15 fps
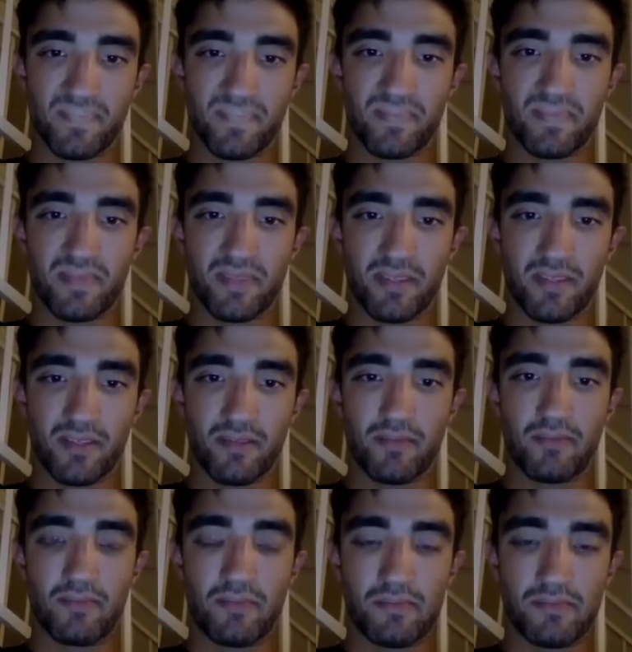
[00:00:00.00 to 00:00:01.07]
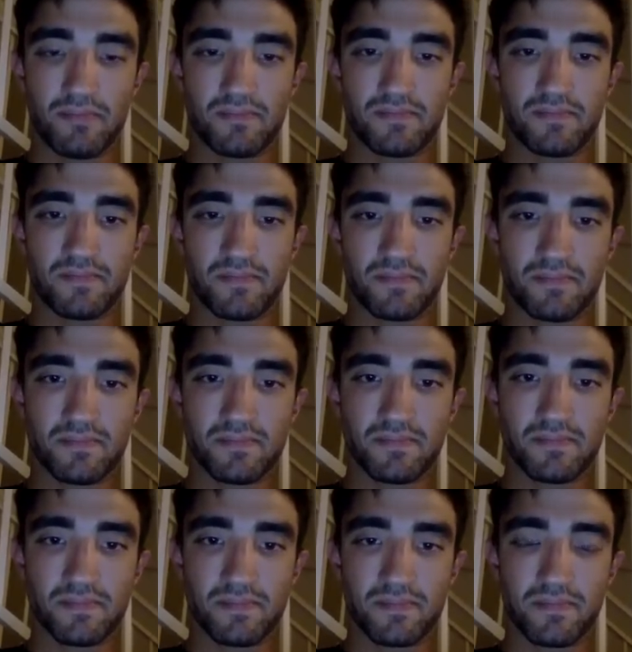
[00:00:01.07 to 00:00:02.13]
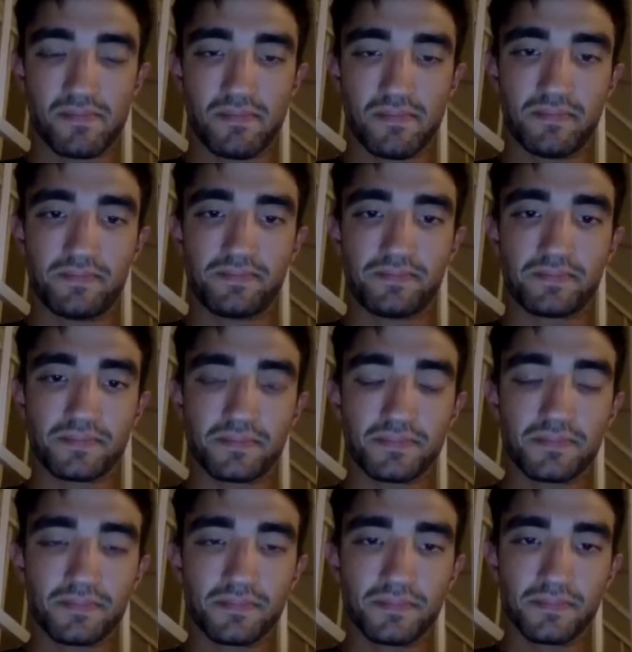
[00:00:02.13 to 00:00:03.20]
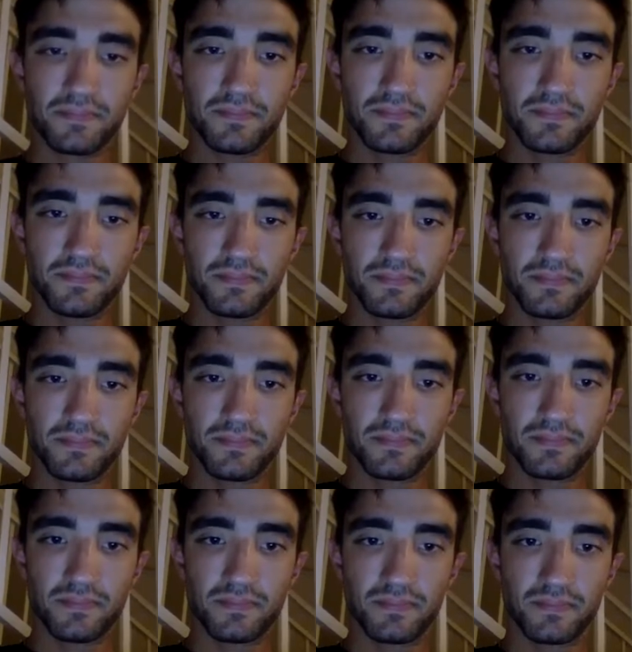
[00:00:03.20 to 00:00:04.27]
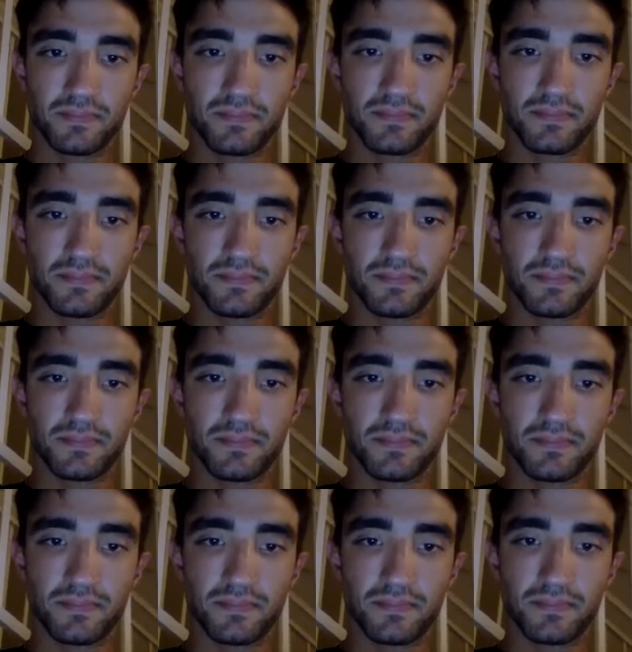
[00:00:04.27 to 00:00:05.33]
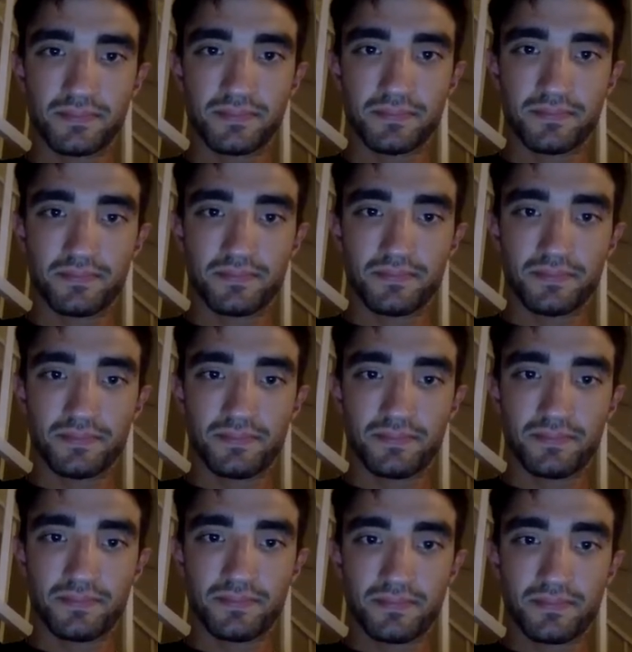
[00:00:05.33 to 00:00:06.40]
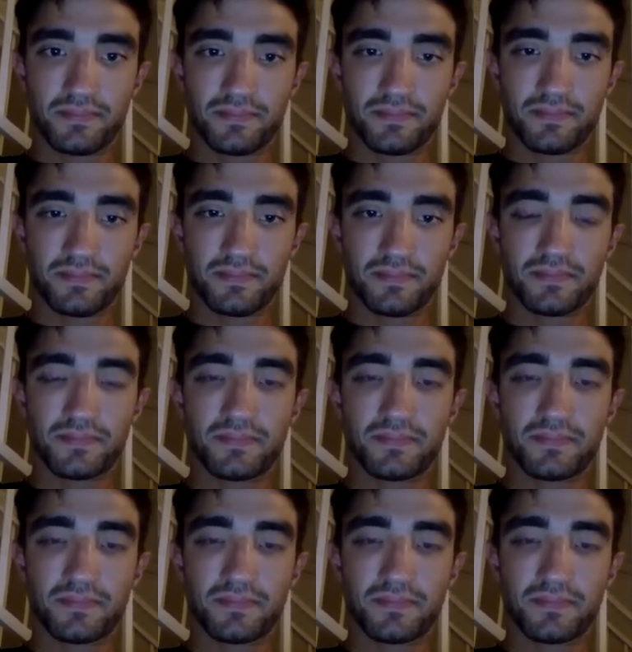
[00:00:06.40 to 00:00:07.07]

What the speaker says: (silent)